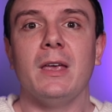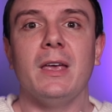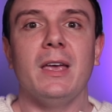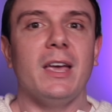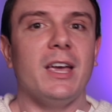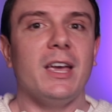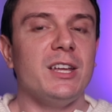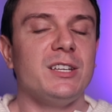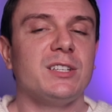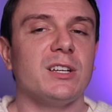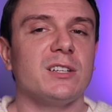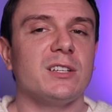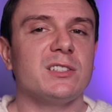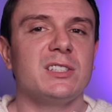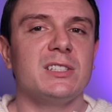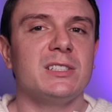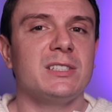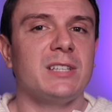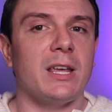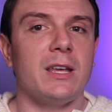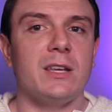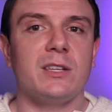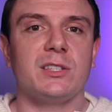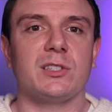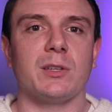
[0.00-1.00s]
It doesn't
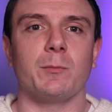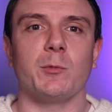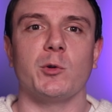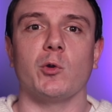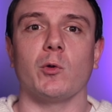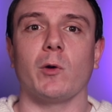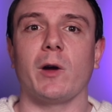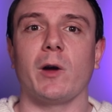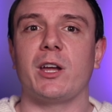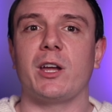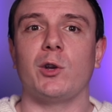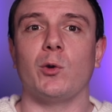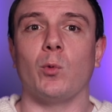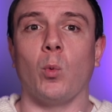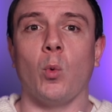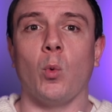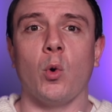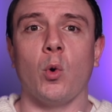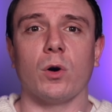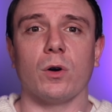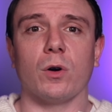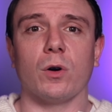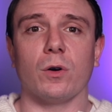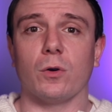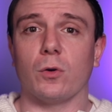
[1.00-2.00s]
take some grand
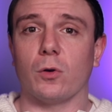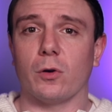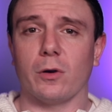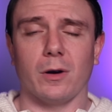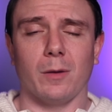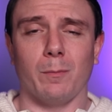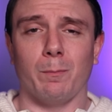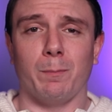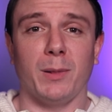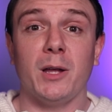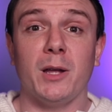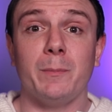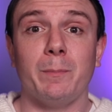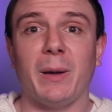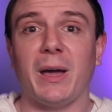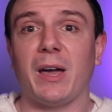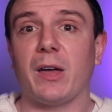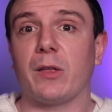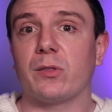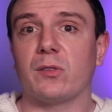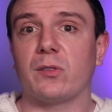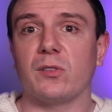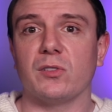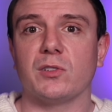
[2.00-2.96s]
war or a bloodbath to